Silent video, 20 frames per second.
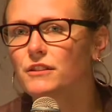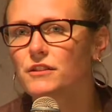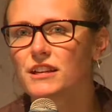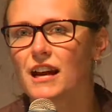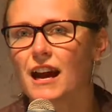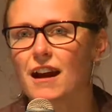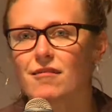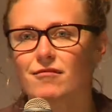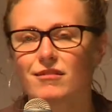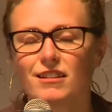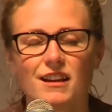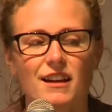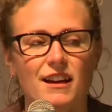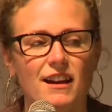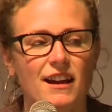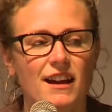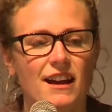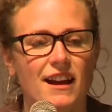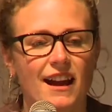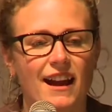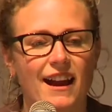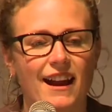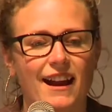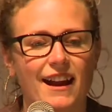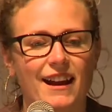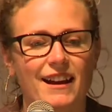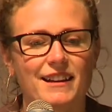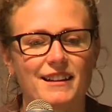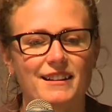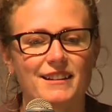their town.
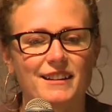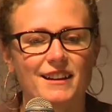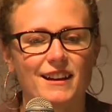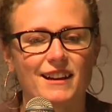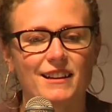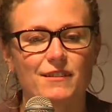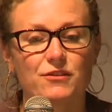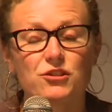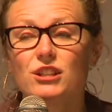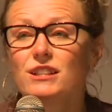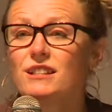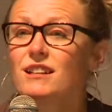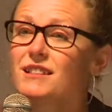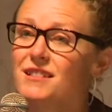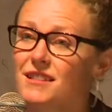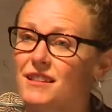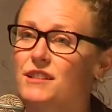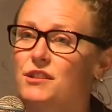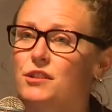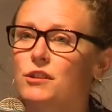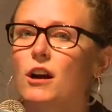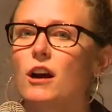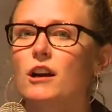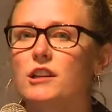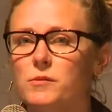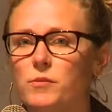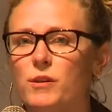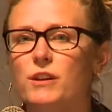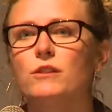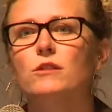And if she does this, her
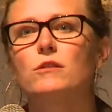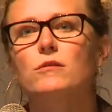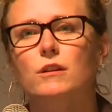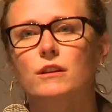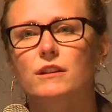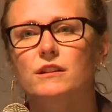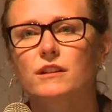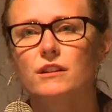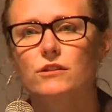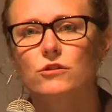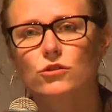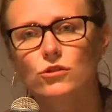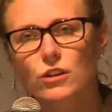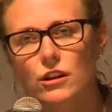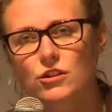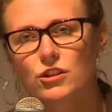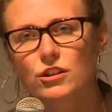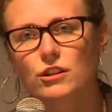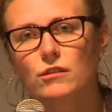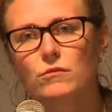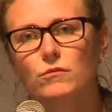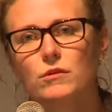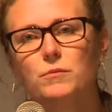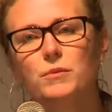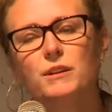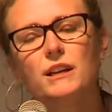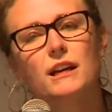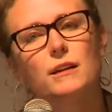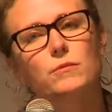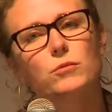husband, who works construction, would
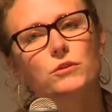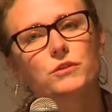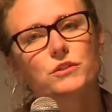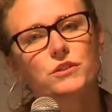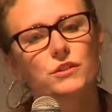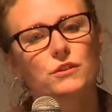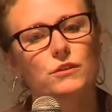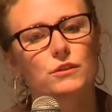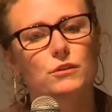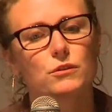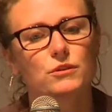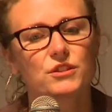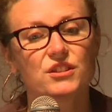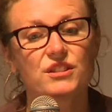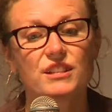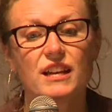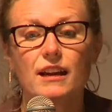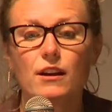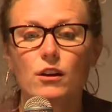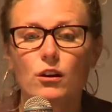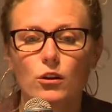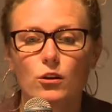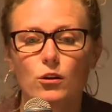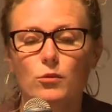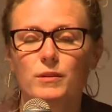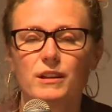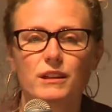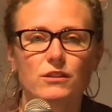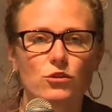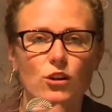be able to stay
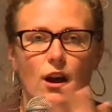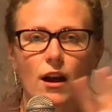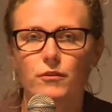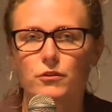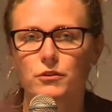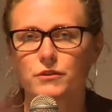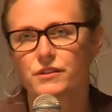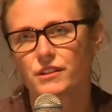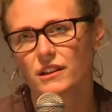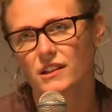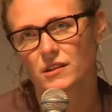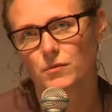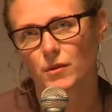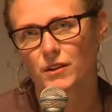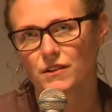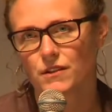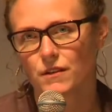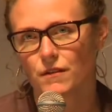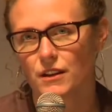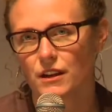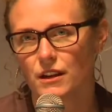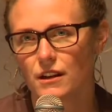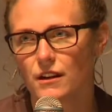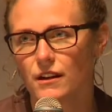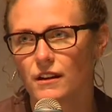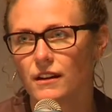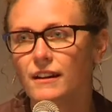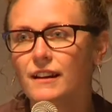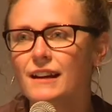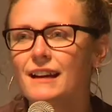home. He travels 6 months of the
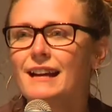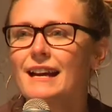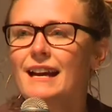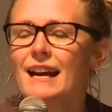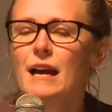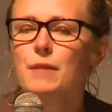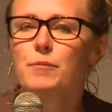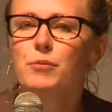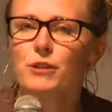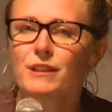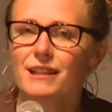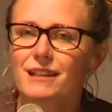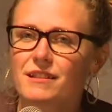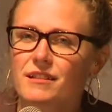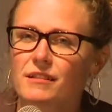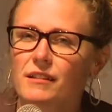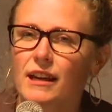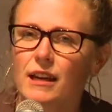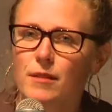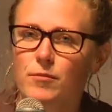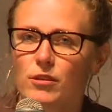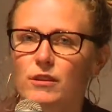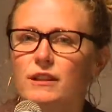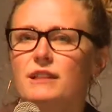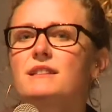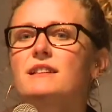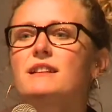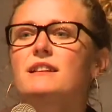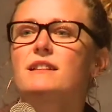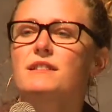year and put his labor
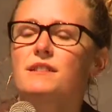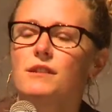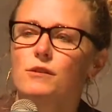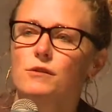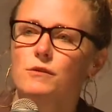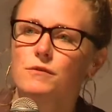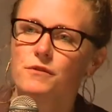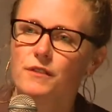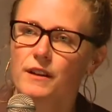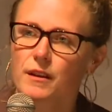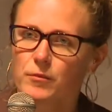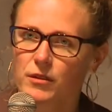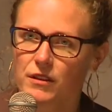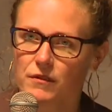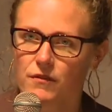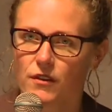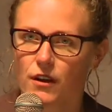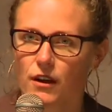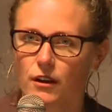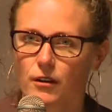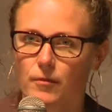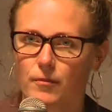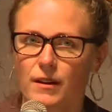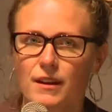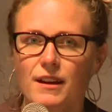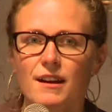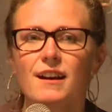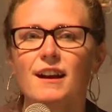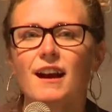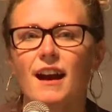into his own family farm,
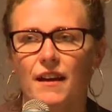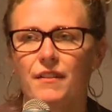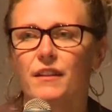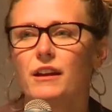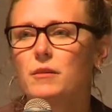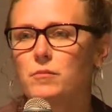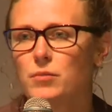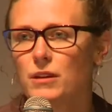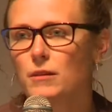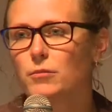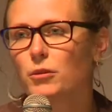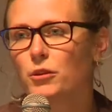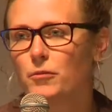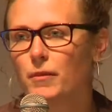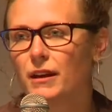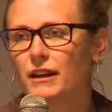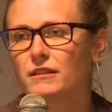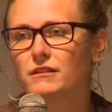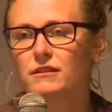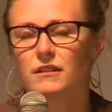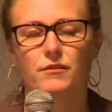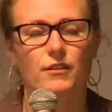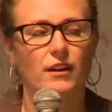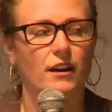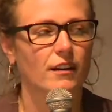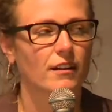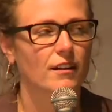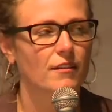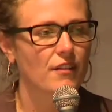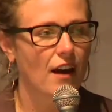and they'd be able to make a
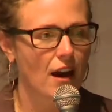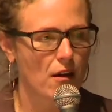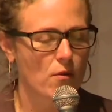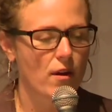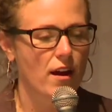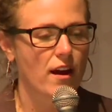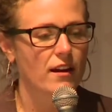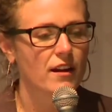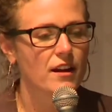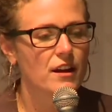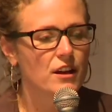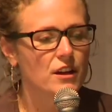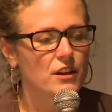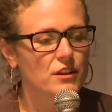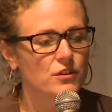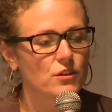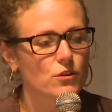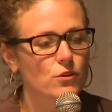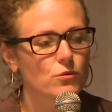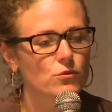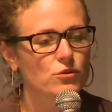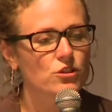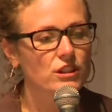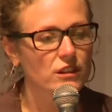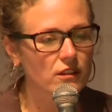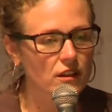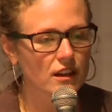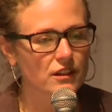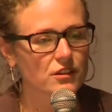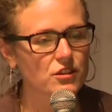living that way. So
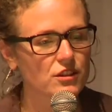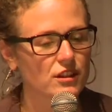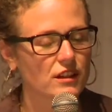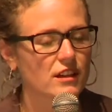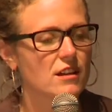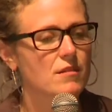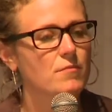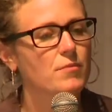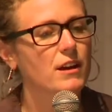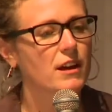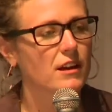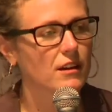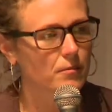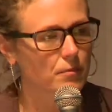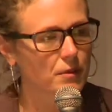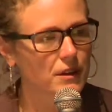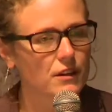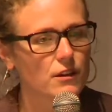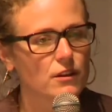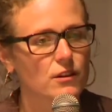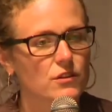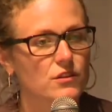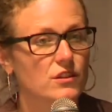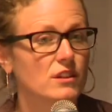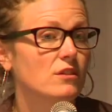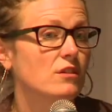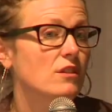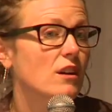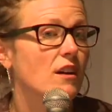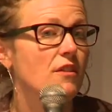she launched a campaign at Peers,
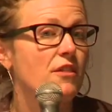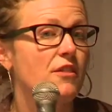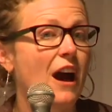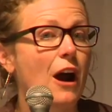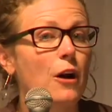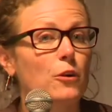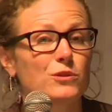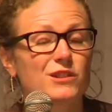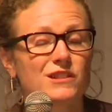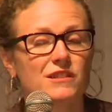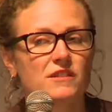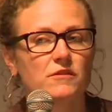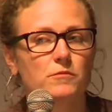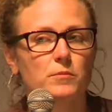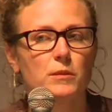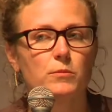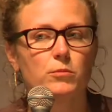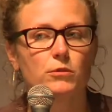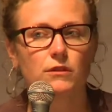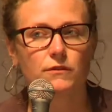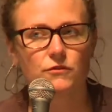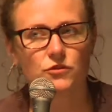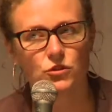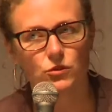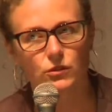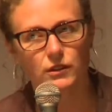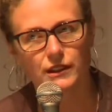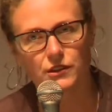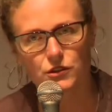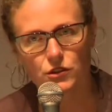and thousands of people have
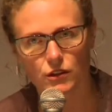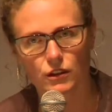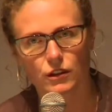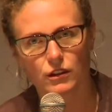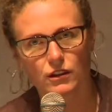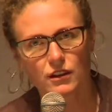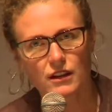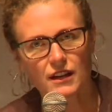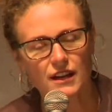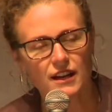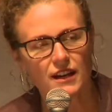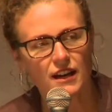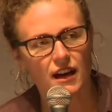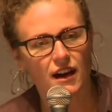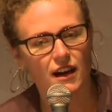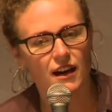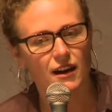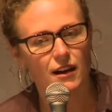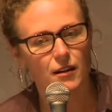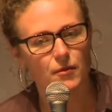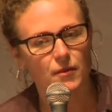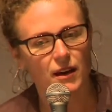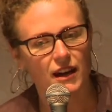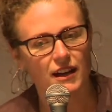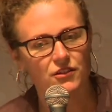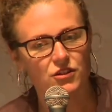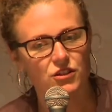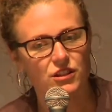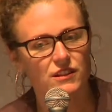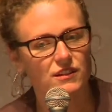joined her.
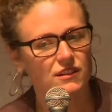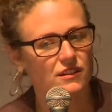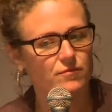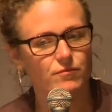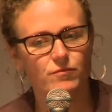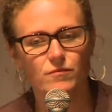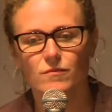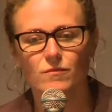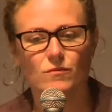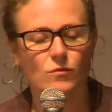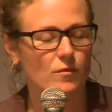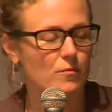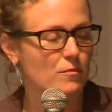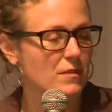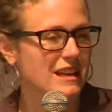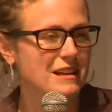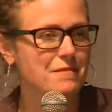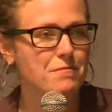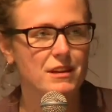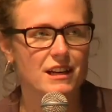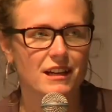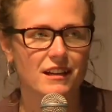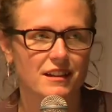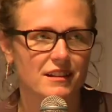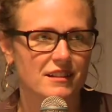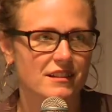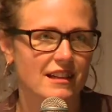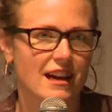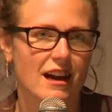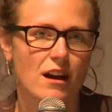And she's in
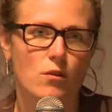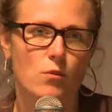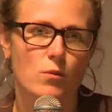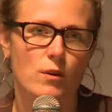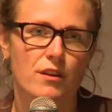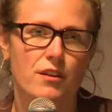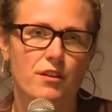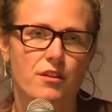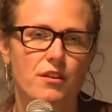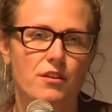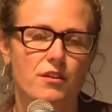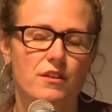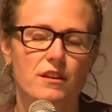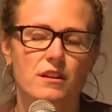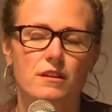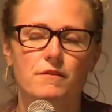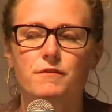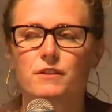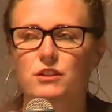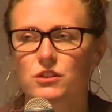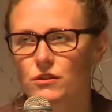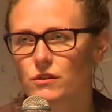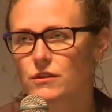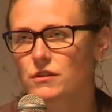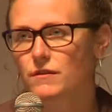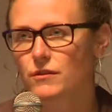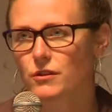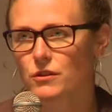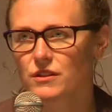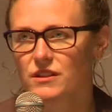meetings now with the officials
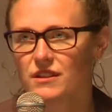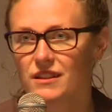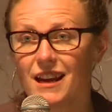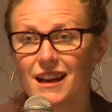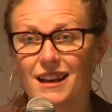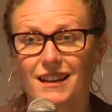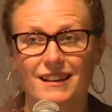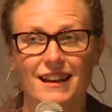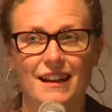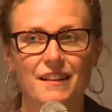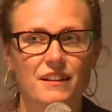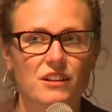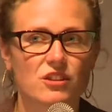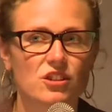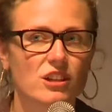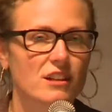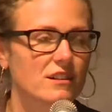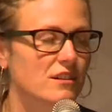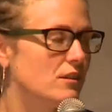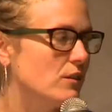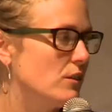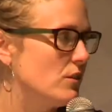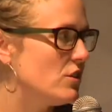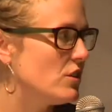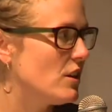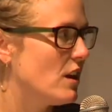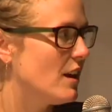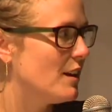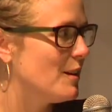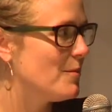of her state, and I think she has a good
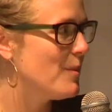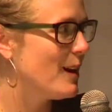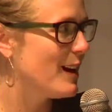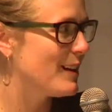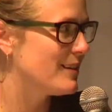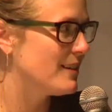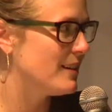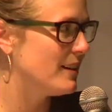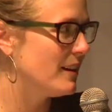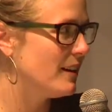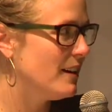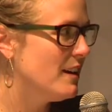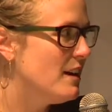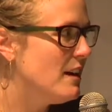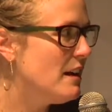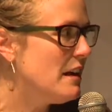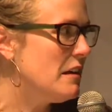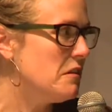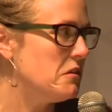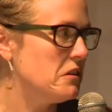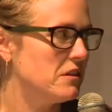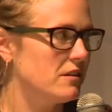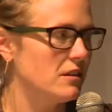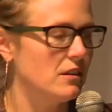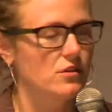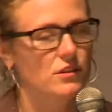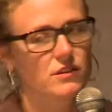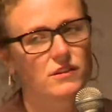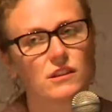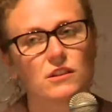shot at passing this
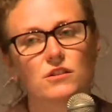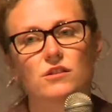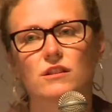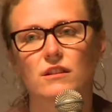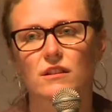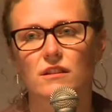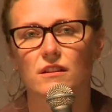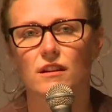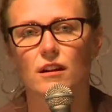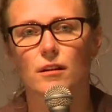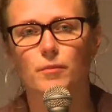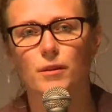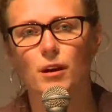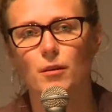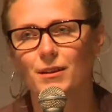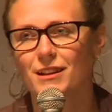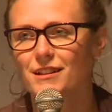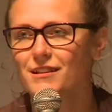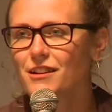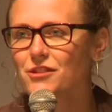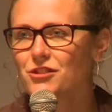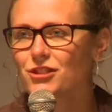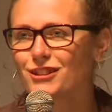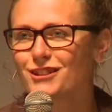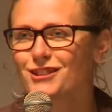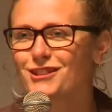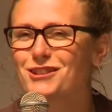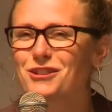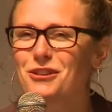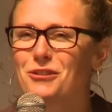legislation in the upcoming
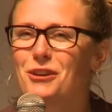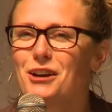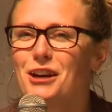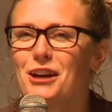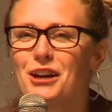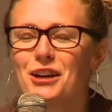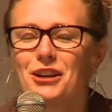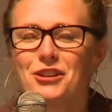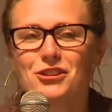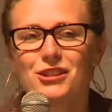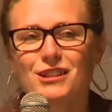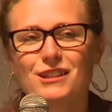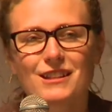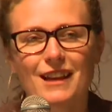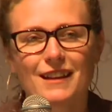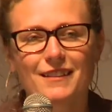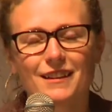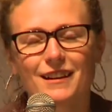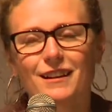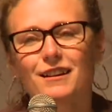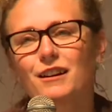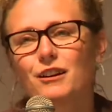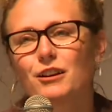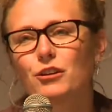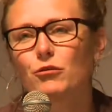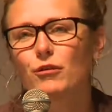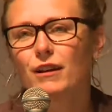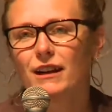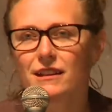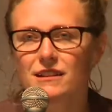session. So she's, I think, a
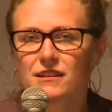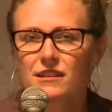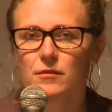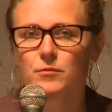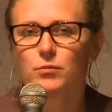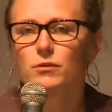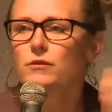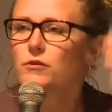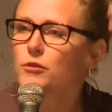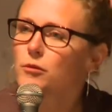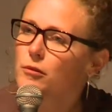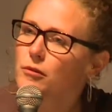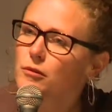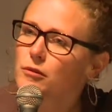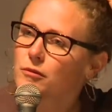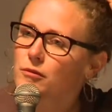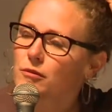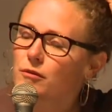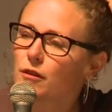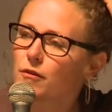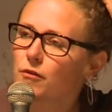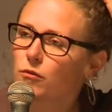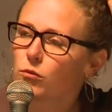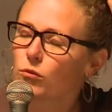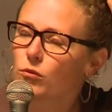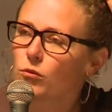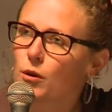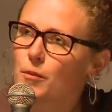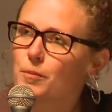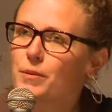great example of
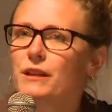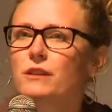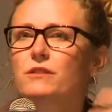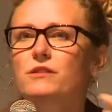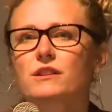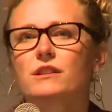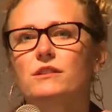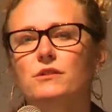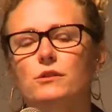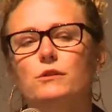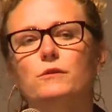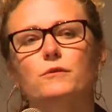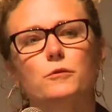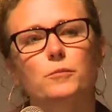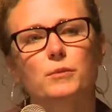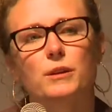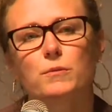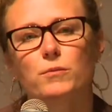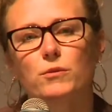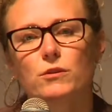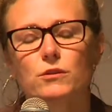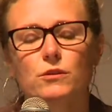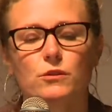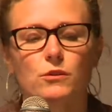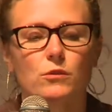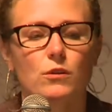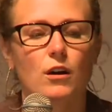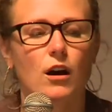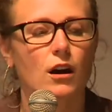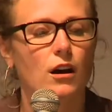what Peers can do for people
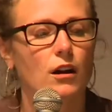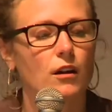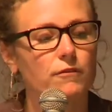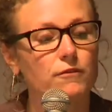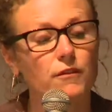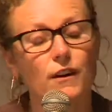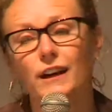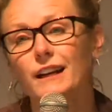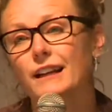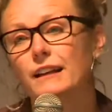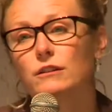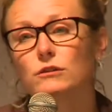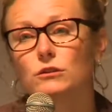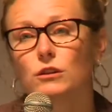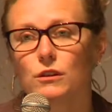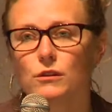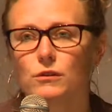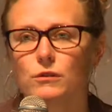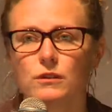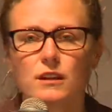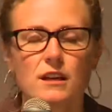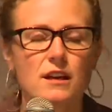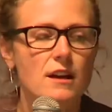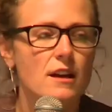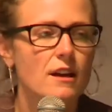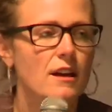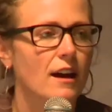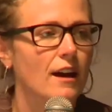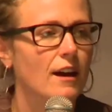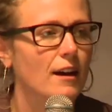who are fighting alone,
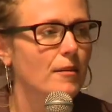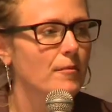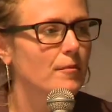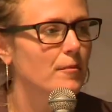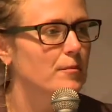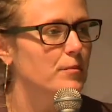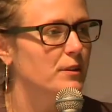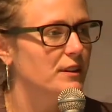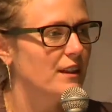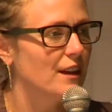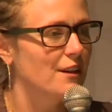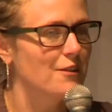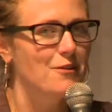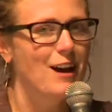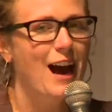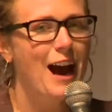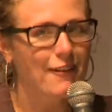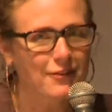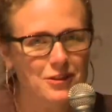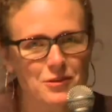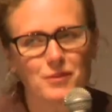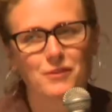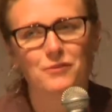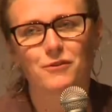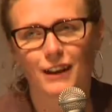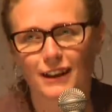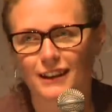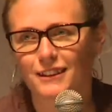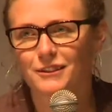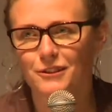but they don't have to be
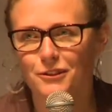fighting